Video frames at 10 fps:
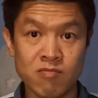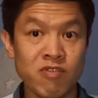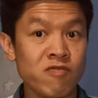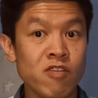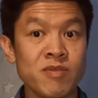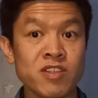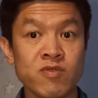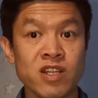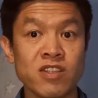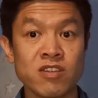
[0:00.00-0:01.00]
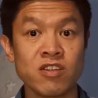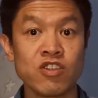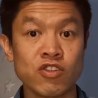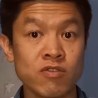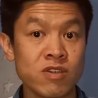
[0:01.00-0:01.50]
performance-related
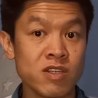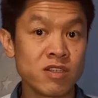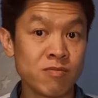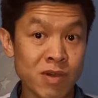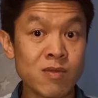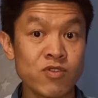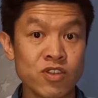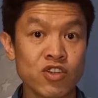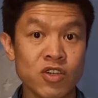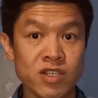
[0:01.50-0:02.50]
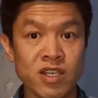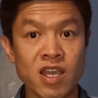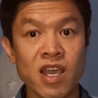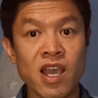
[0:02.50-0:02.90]
injuries by musicians,